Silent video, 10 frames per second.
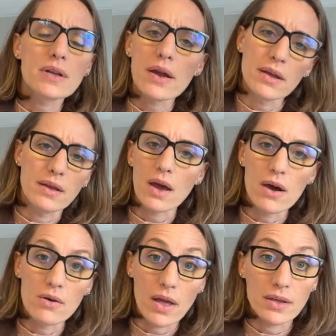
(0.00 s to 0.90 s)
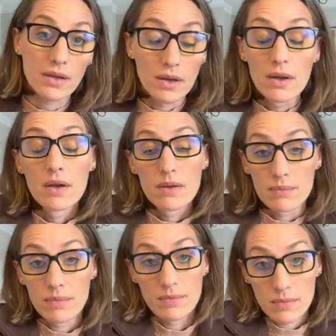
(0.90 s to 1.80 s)
and i can go like
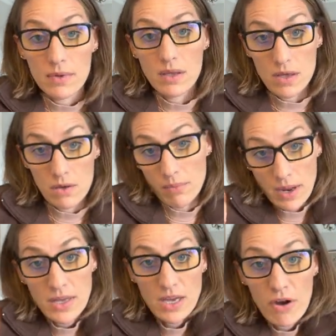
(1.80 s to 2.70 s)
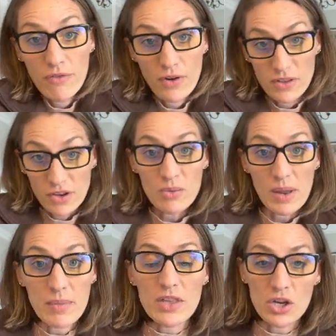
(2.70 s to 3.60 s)
you might go for a little
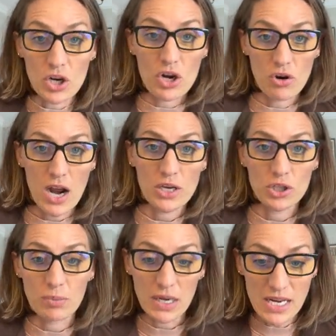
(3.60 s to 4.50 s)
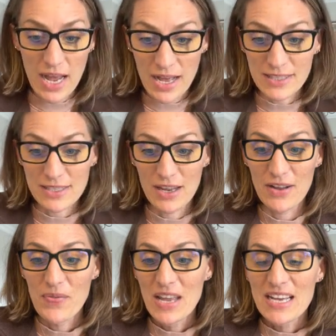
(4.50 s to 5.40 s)
bit but then you're going to crash your body has
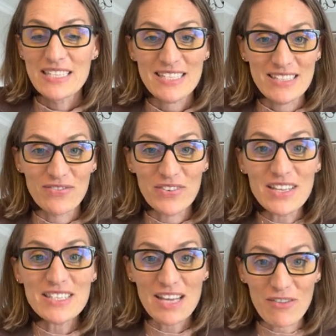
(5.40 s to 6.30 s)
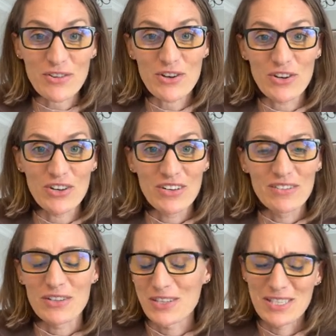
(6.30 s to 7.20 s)
philosophical
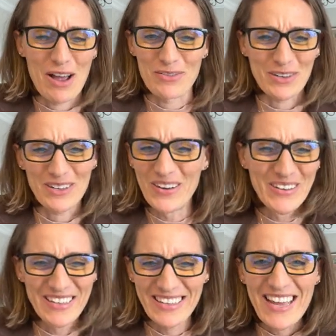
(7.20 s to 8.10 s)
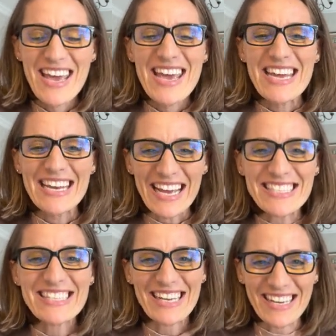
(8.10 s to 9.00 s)
philosophical it
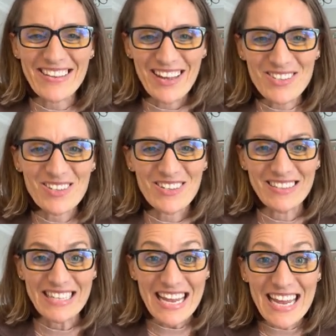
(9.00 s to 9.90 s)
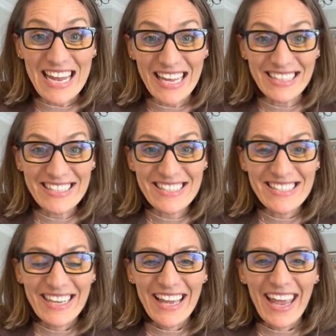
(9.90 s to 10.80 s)
has psychological needs
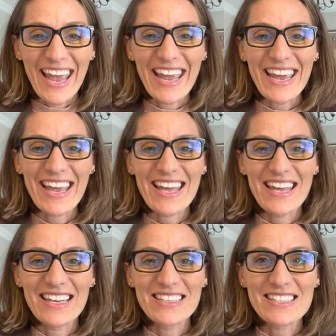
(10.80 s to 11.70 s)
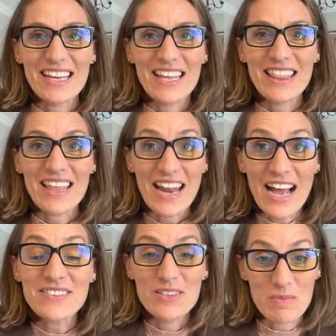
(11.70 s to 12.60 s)
and that
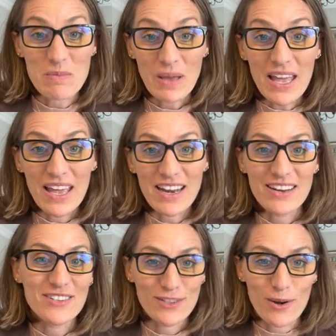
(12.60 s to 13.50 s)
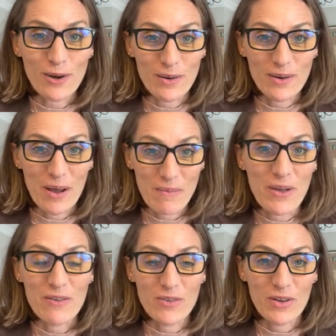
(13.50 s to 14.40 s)
has to be met in a certain
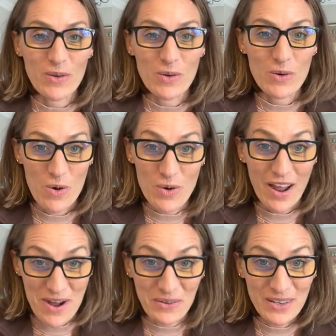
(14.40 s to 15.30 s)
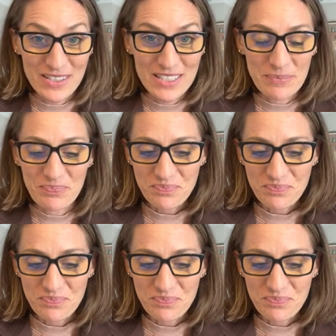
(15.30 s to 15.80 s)
amount of quota hours